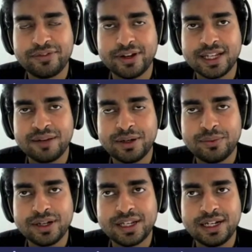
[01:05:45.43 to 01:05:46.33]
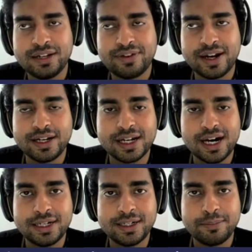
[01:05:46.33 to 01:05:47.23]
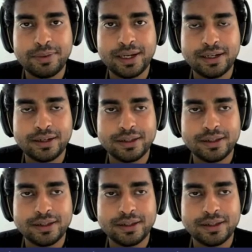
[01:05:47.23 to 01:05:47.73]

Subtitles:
For example, one can define a car template